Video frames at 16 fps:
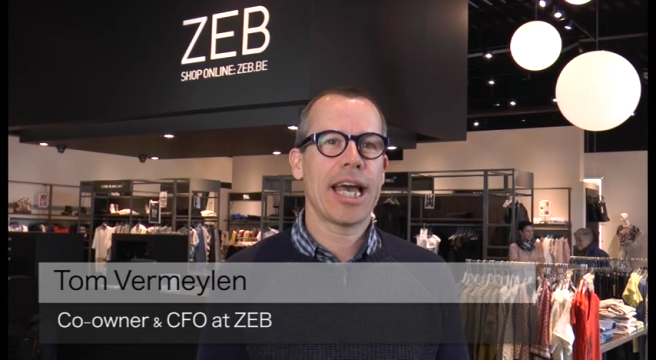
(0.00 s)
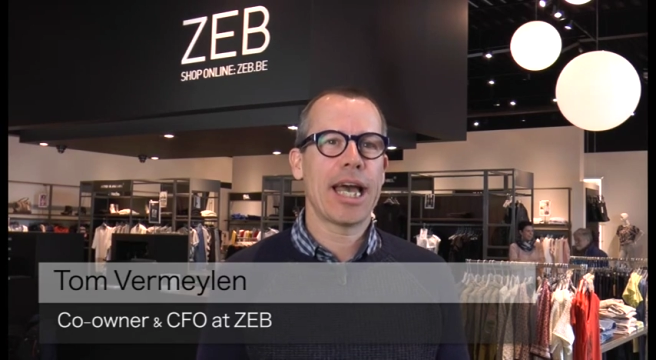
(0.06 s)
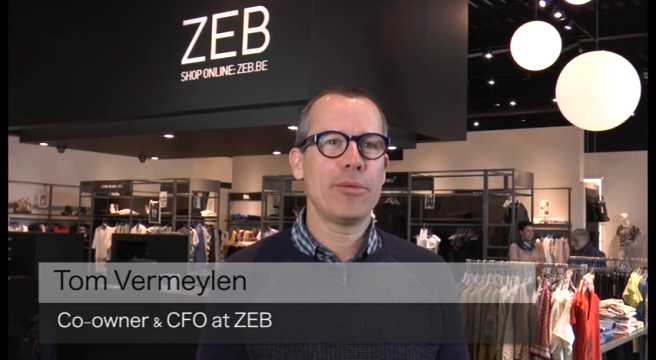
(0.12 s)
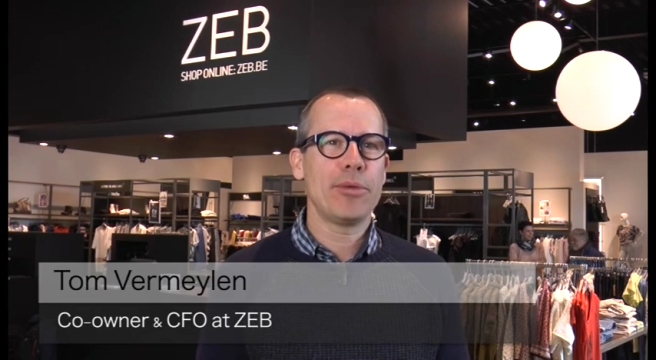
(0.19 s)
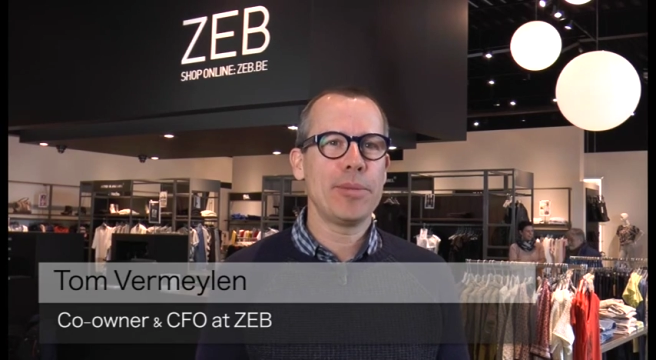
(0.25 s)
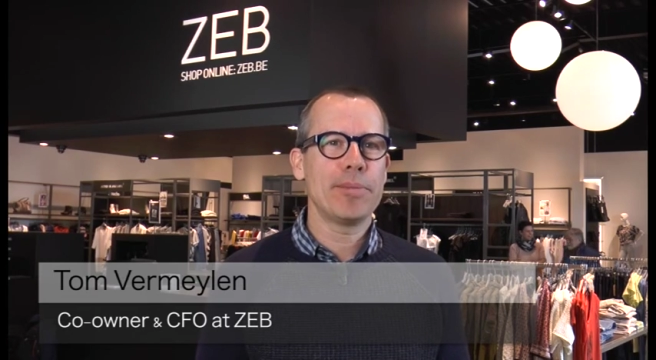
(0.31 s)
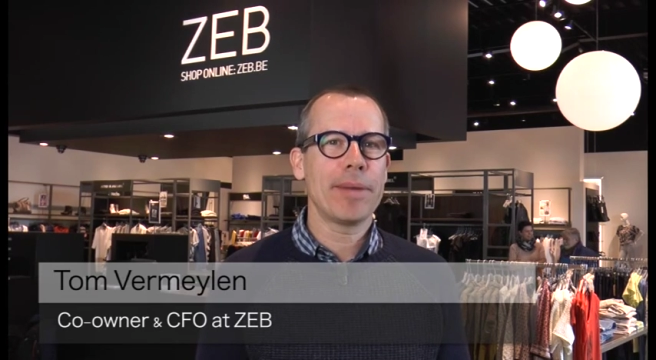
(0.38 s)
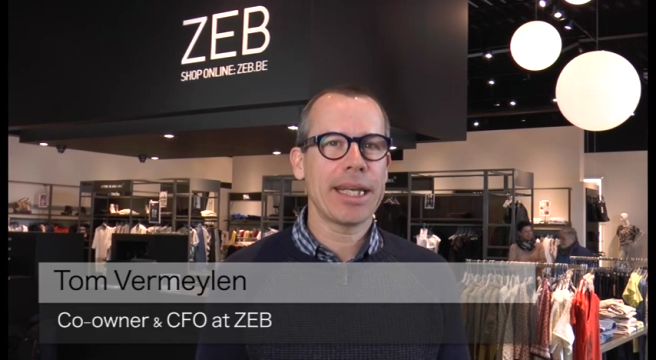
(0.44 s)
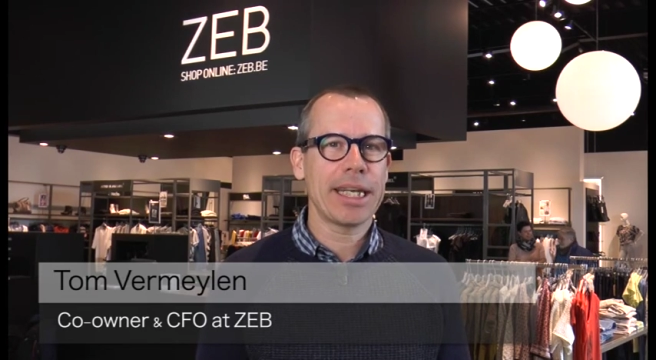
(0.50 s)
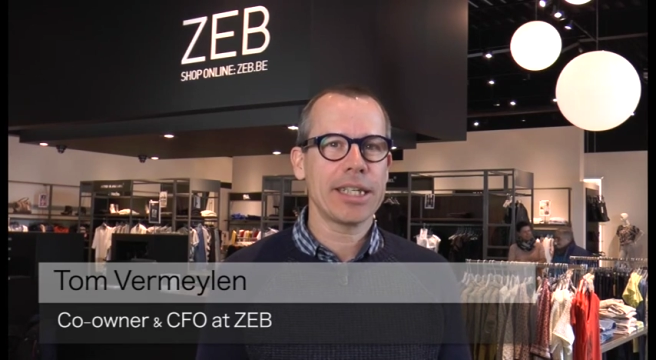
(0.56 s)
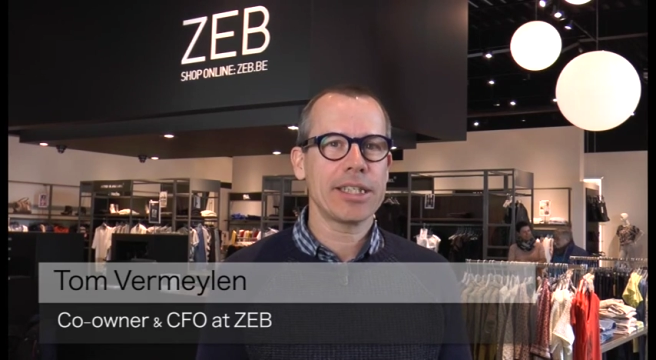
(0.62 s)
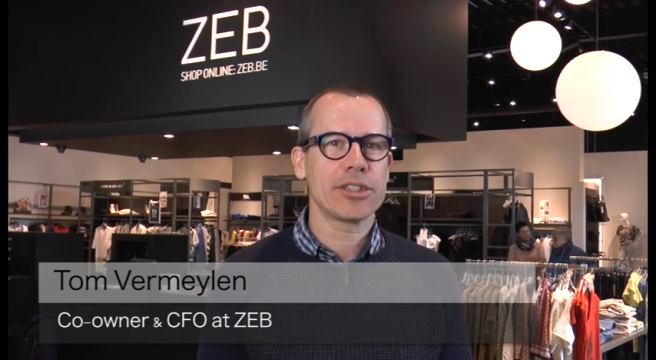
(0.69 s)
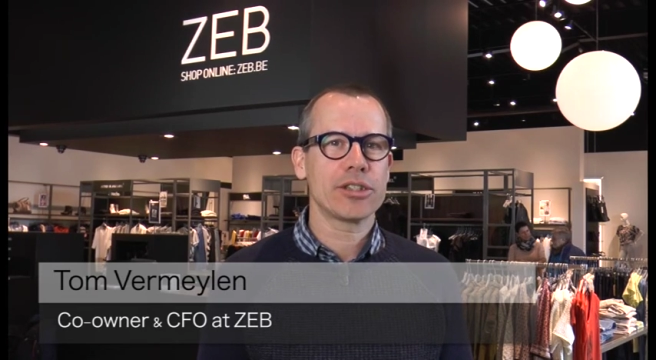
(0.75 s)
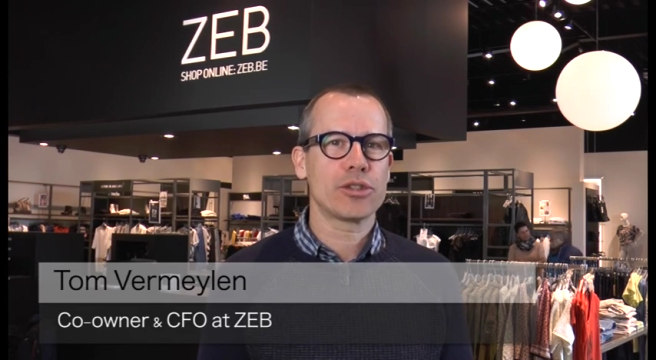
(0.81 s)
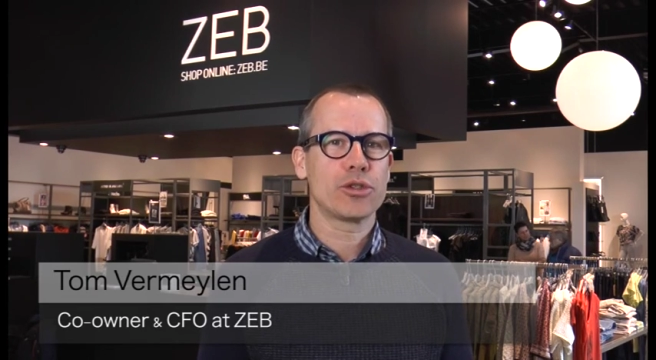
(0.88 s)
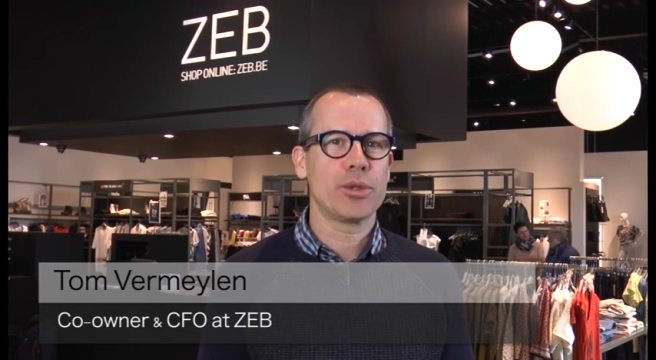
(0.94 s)
and we
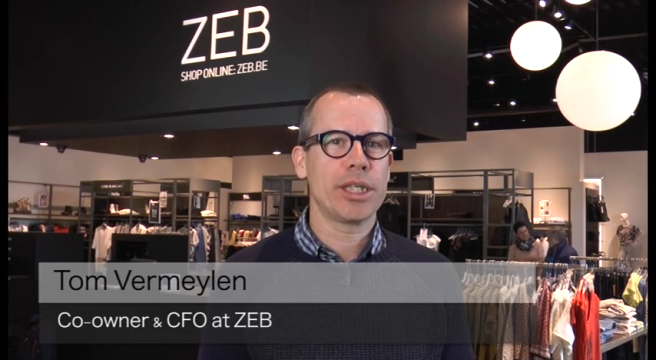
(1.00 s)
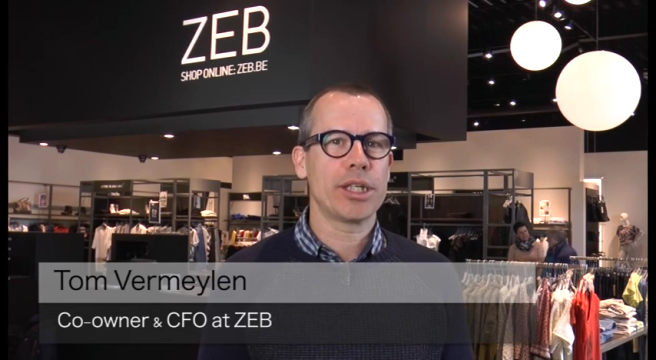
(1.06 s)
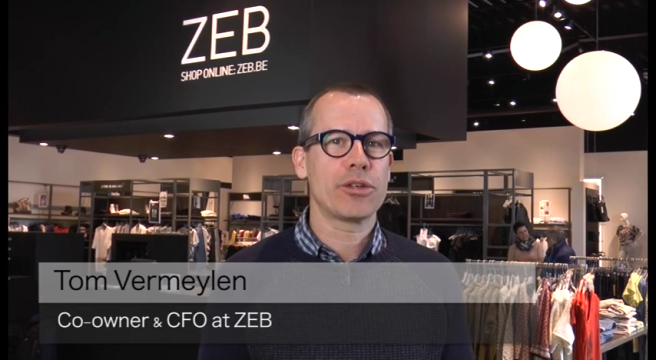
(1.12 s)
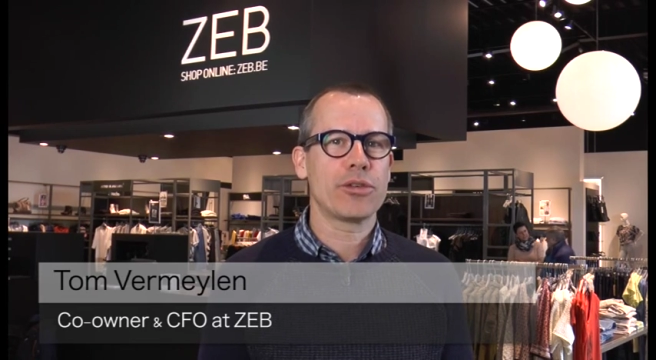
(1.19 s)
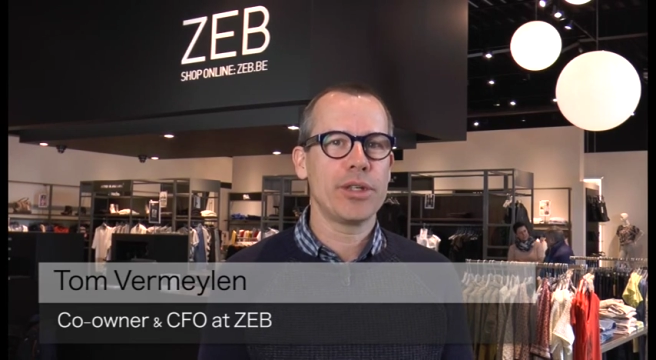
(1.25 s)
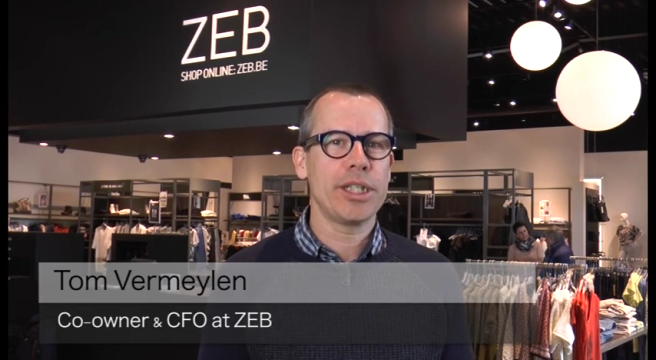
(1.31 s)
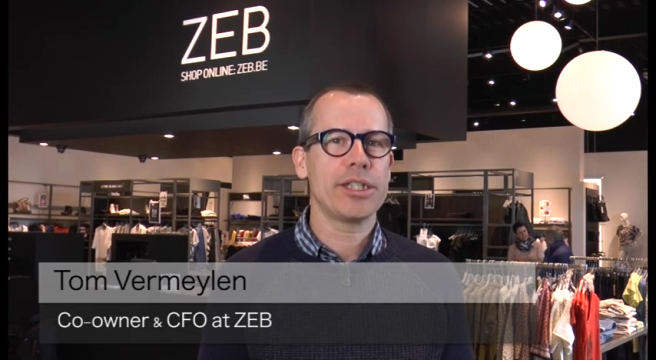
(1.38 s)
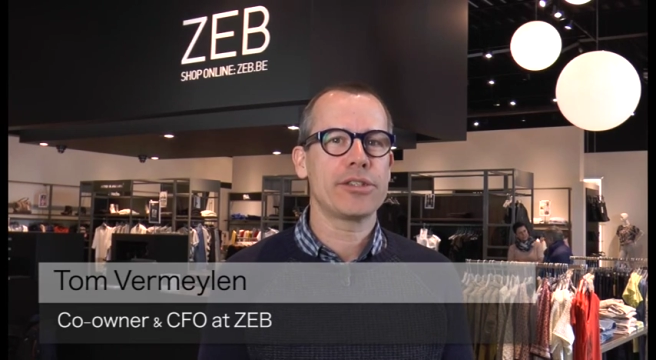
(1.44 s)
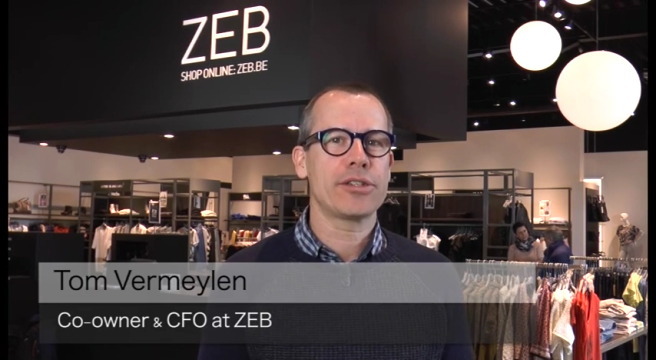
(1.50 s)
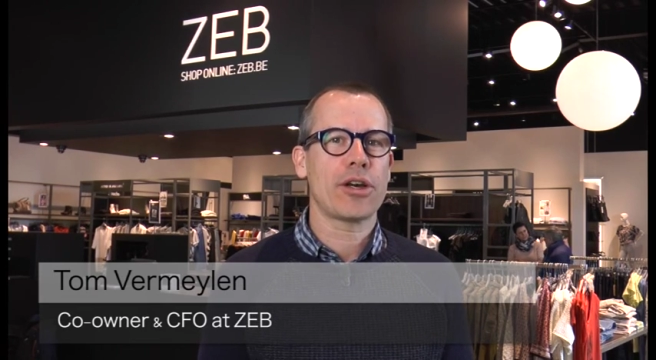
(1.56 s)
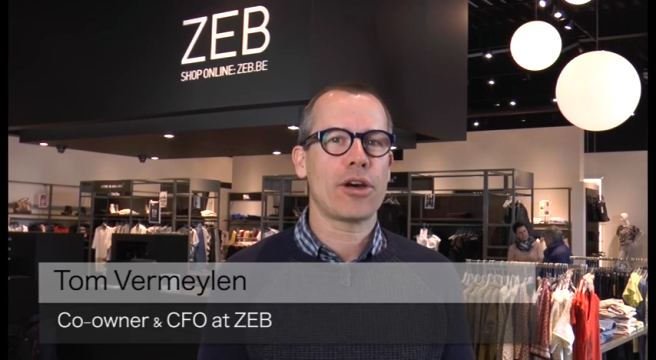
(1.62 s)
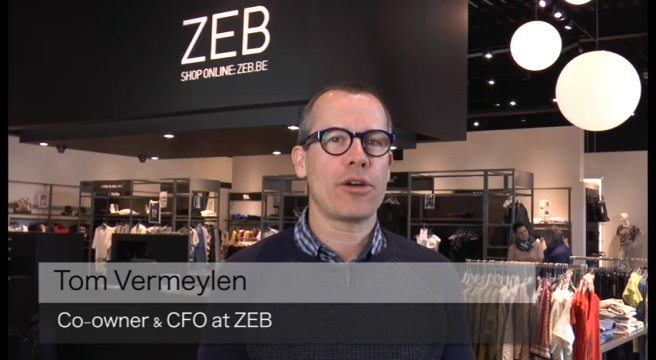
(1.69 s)
manage to increase